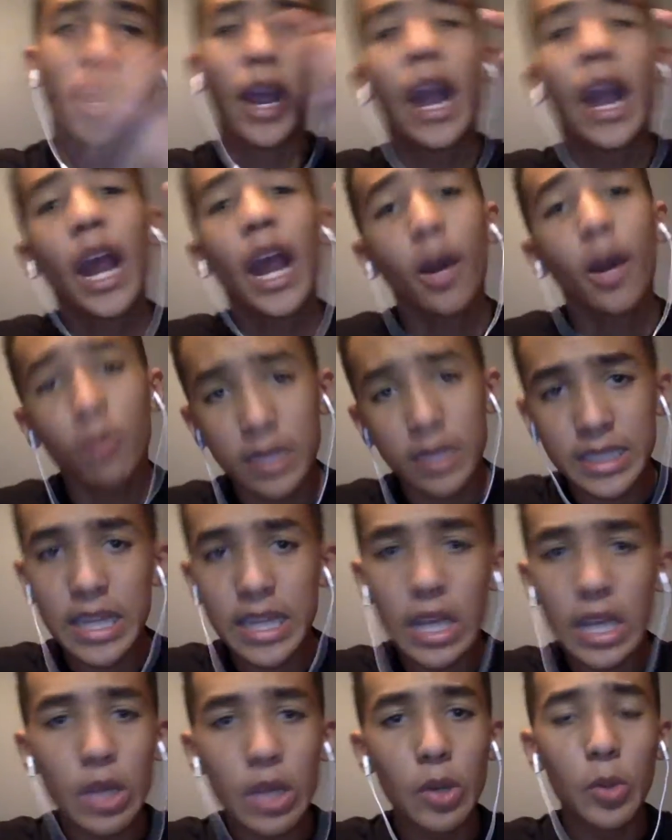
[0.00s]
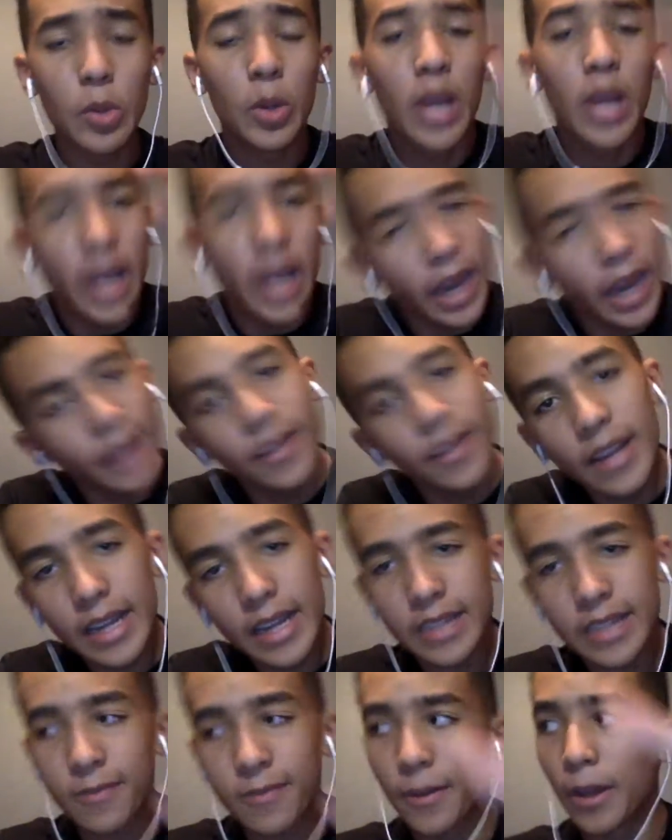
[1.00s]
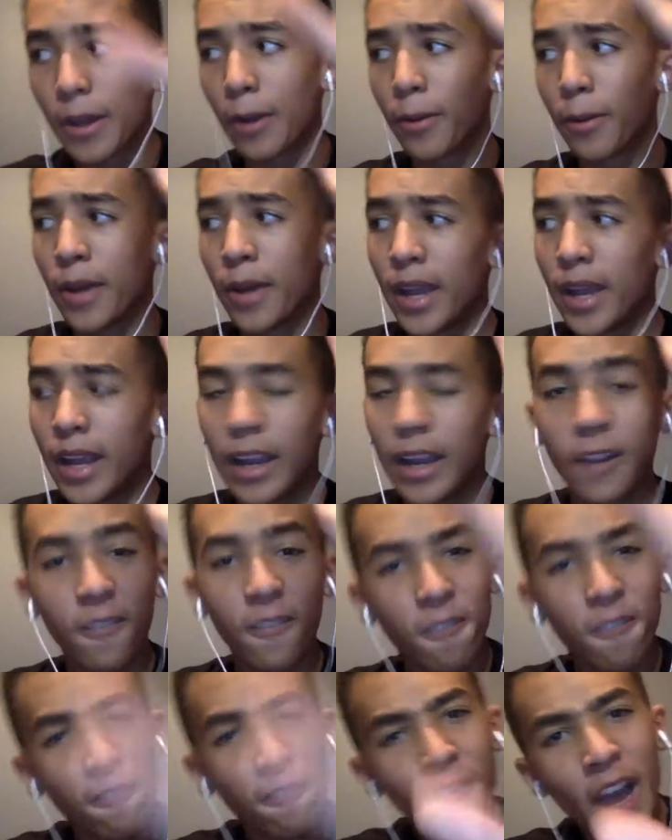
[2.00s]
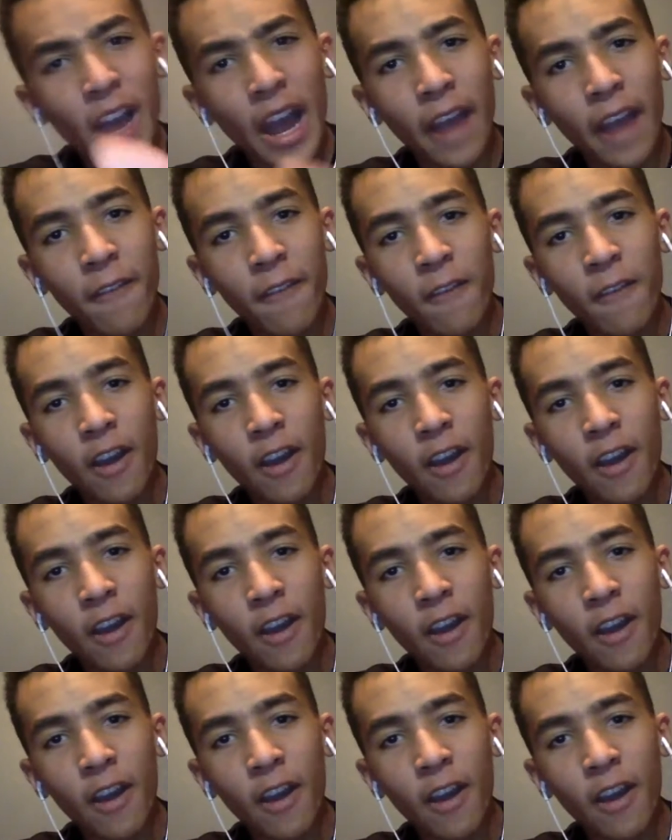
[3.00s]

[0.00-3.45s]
and I will see you in the next video in 5,